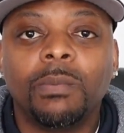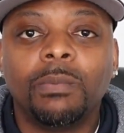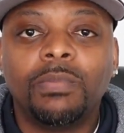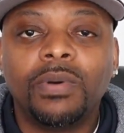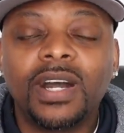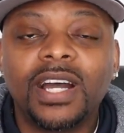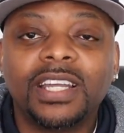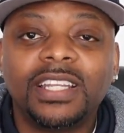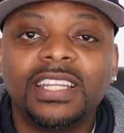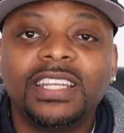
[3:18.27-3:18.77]

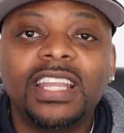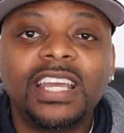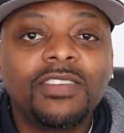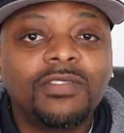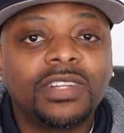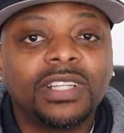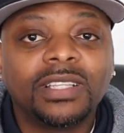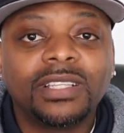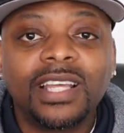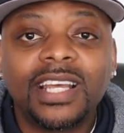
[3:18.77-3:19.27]
But
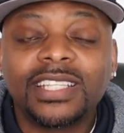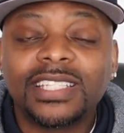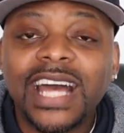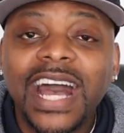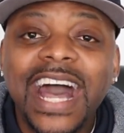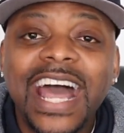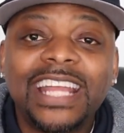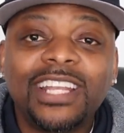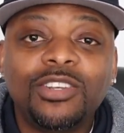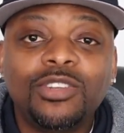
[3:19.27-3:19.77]
nevertheless,
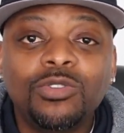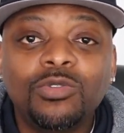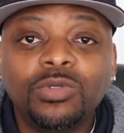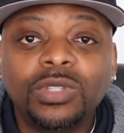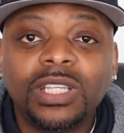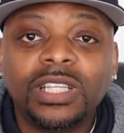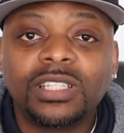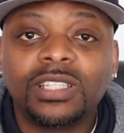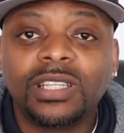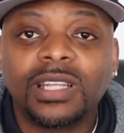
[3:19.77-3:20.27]
I do
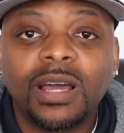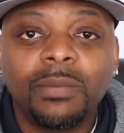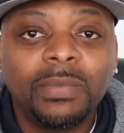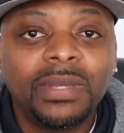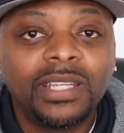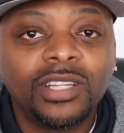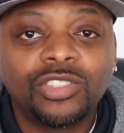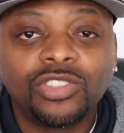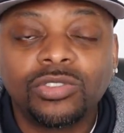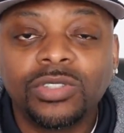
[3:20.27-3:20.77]
this and I'm
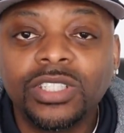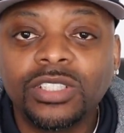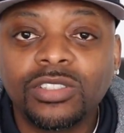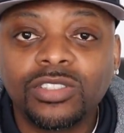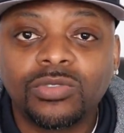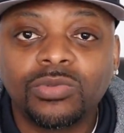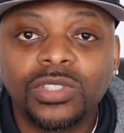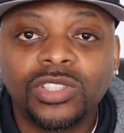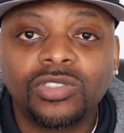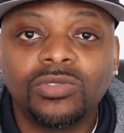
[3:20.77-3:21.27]
in the
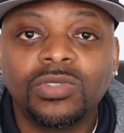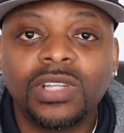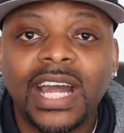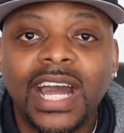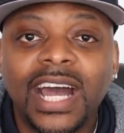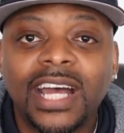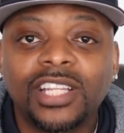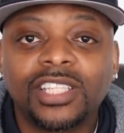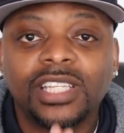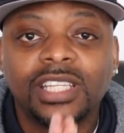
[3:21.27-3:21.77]
trenches with you
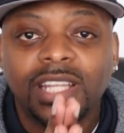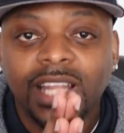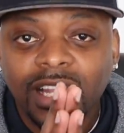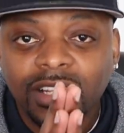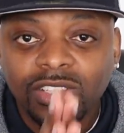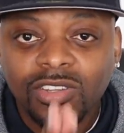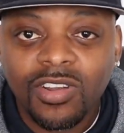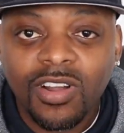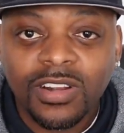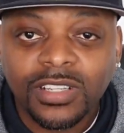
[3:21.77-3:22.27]
guys and I
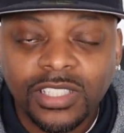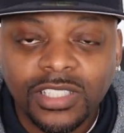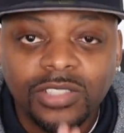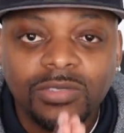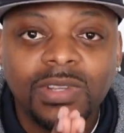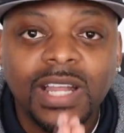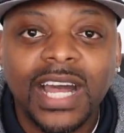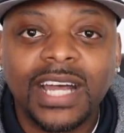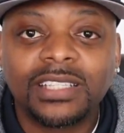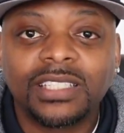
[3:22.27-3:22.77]
talk to
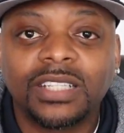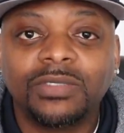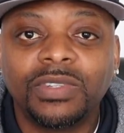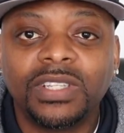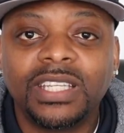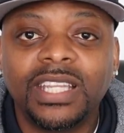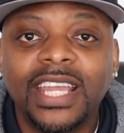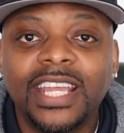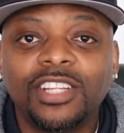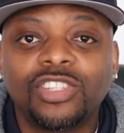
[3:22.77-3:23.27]
you guys every
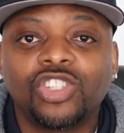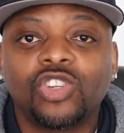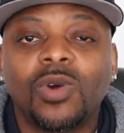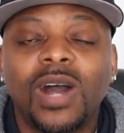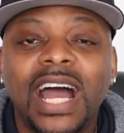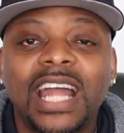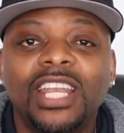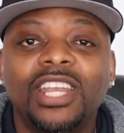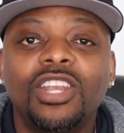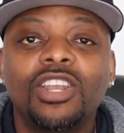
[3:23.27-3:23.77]
day. So
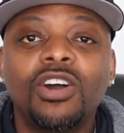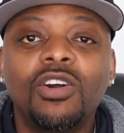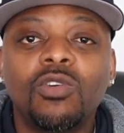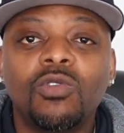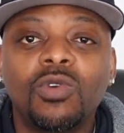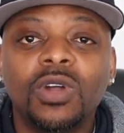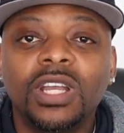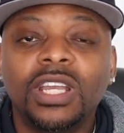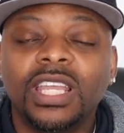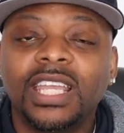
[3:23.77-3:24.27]
I
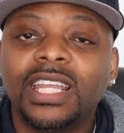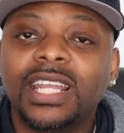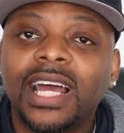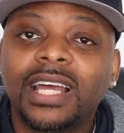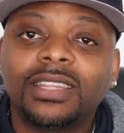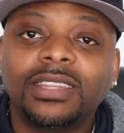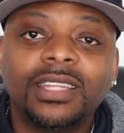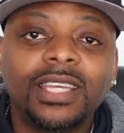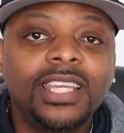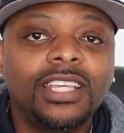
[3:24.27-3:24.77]
know, and
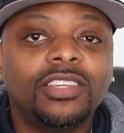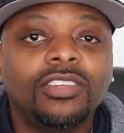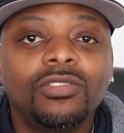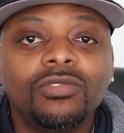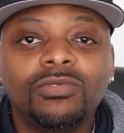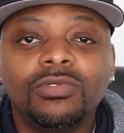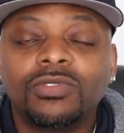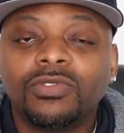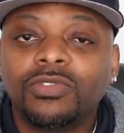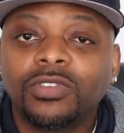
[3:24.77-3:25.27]
I thank
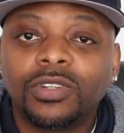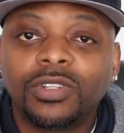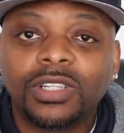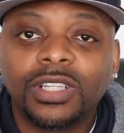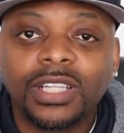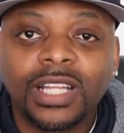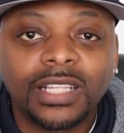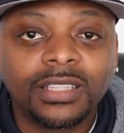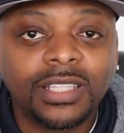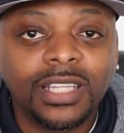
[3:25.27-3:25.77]
you for,
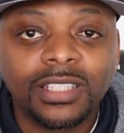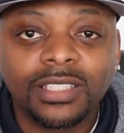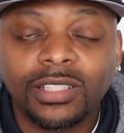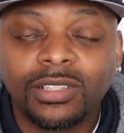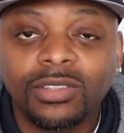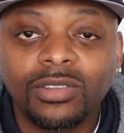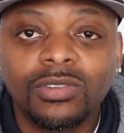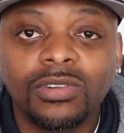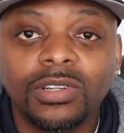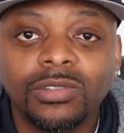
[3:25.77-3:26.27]
and I thank the
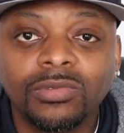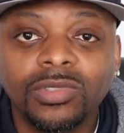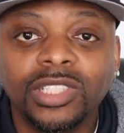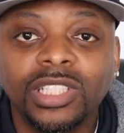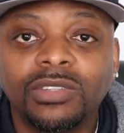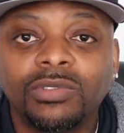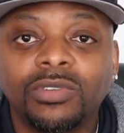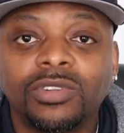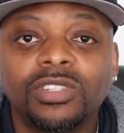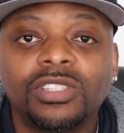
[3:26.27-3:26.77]
Lord
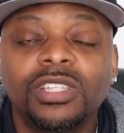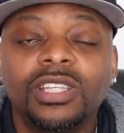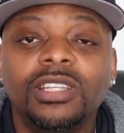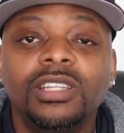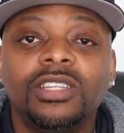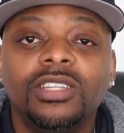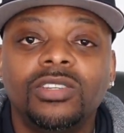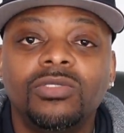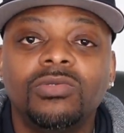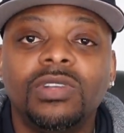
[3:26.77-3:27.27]
really for
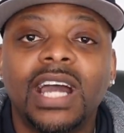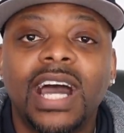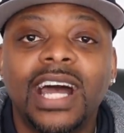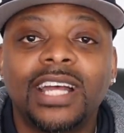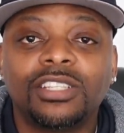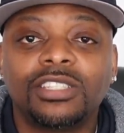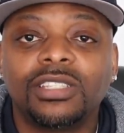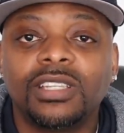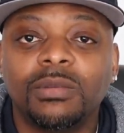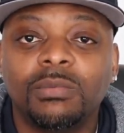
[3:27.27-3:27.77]
sending you
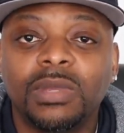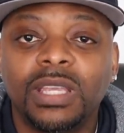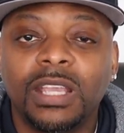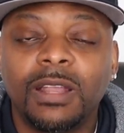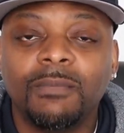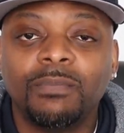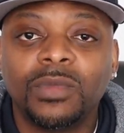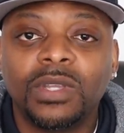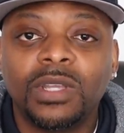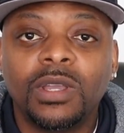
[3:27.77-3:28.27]
guys to me,
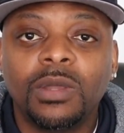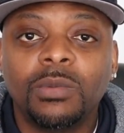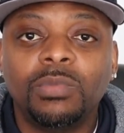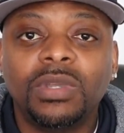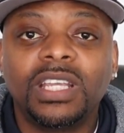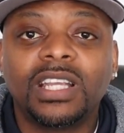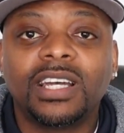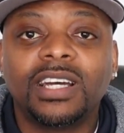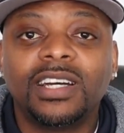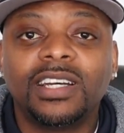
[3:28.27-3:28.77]

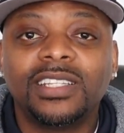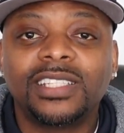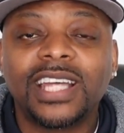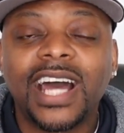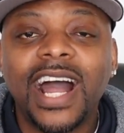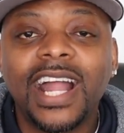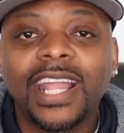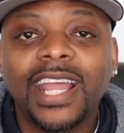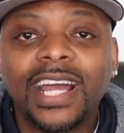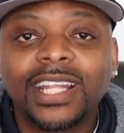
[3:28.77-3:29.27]
because
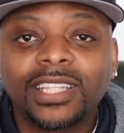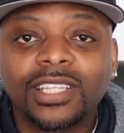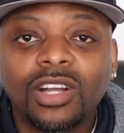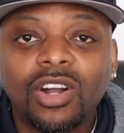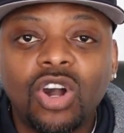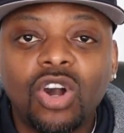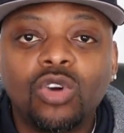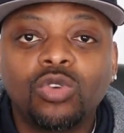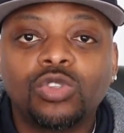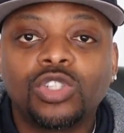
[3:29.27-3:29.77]
I got the
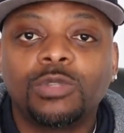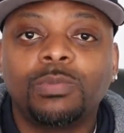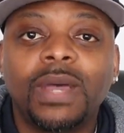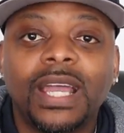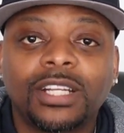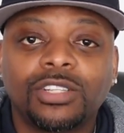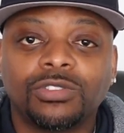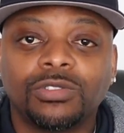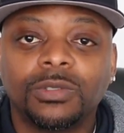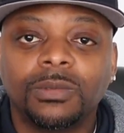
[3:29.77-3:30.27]
whole
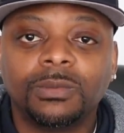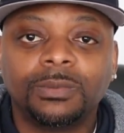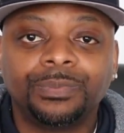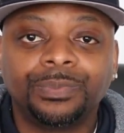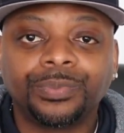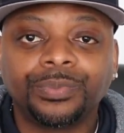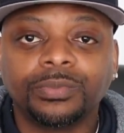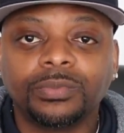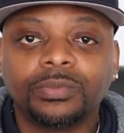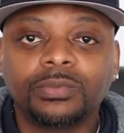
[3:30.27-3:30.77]
spectrum.
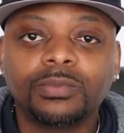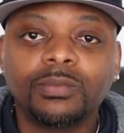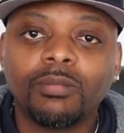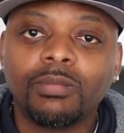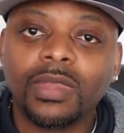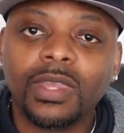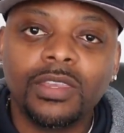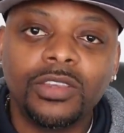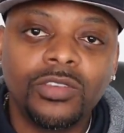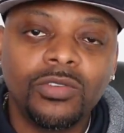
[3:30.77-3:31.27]

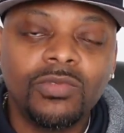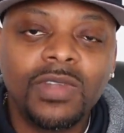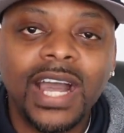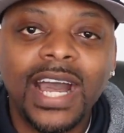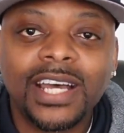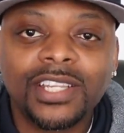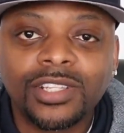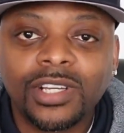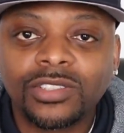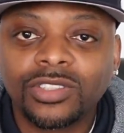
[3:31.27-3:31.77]
You
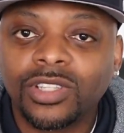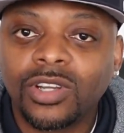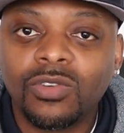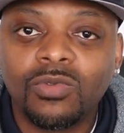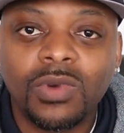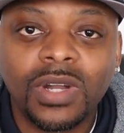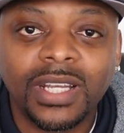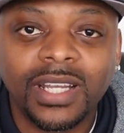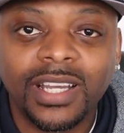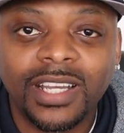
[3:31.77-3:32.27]
guys are so
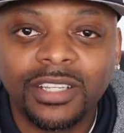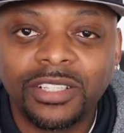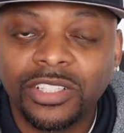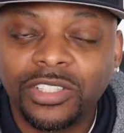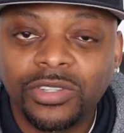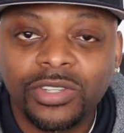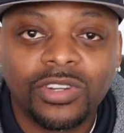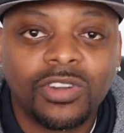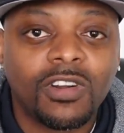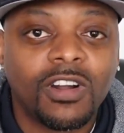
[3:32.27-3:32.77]
100,
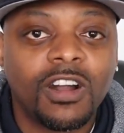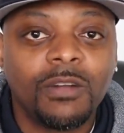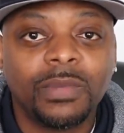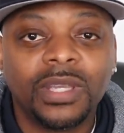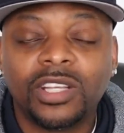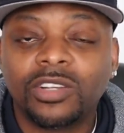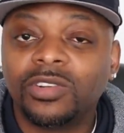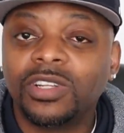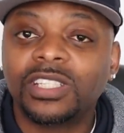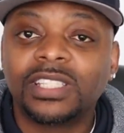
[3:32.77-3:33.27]
you're calling
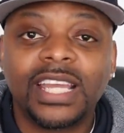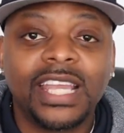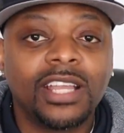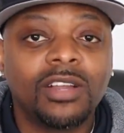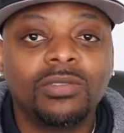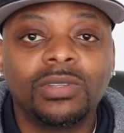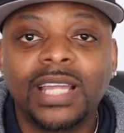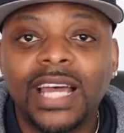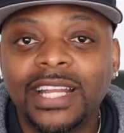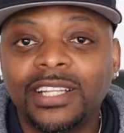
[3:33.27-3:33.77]
me Chris, I ain't
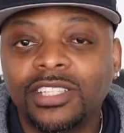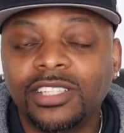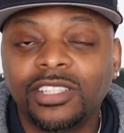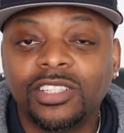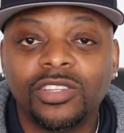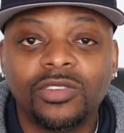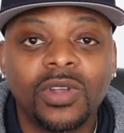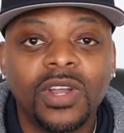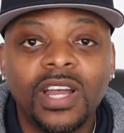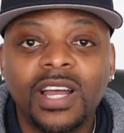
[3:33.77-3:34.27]
gonna lie to
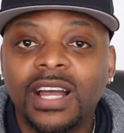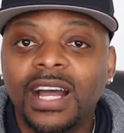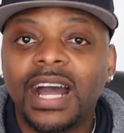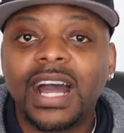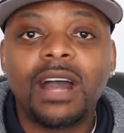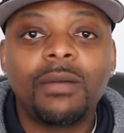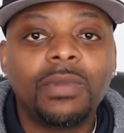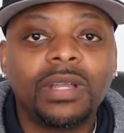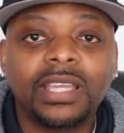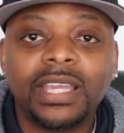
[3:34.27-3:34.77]
you.
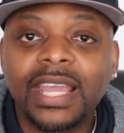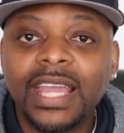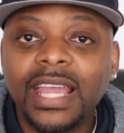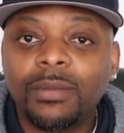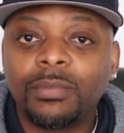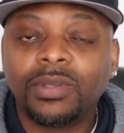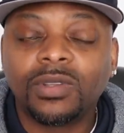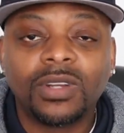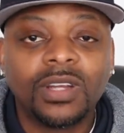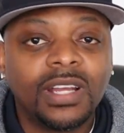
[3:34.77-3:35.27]
I'm a
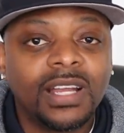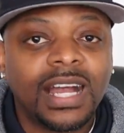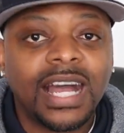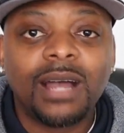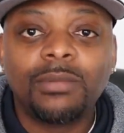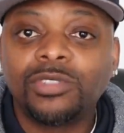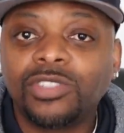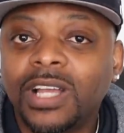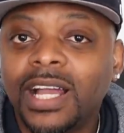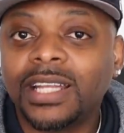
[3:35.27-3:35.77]
gambler,
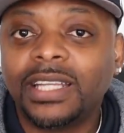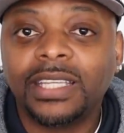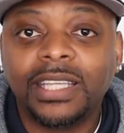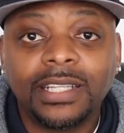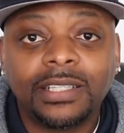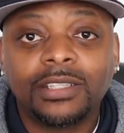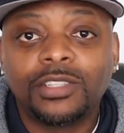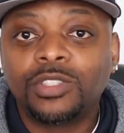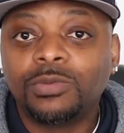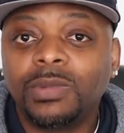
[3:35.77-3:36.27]
I'm trying to
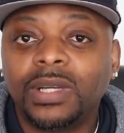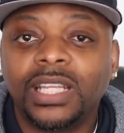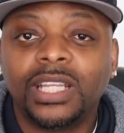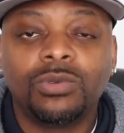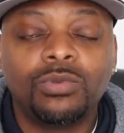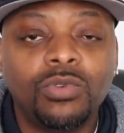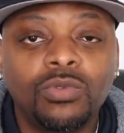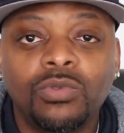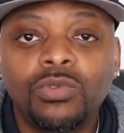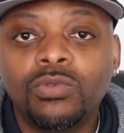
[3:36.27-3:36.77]
get this money,
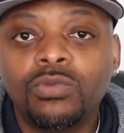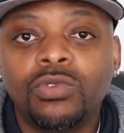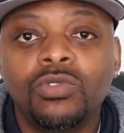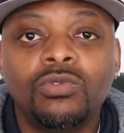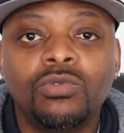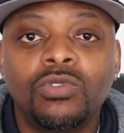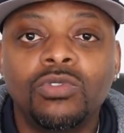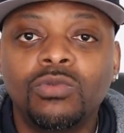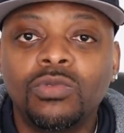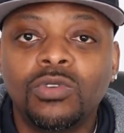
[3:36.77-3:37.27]
woo, woo, woo,
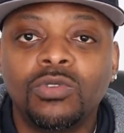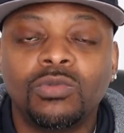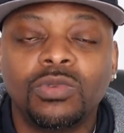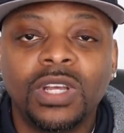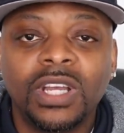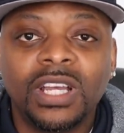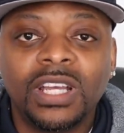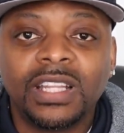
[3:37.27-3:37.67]
woo, woo.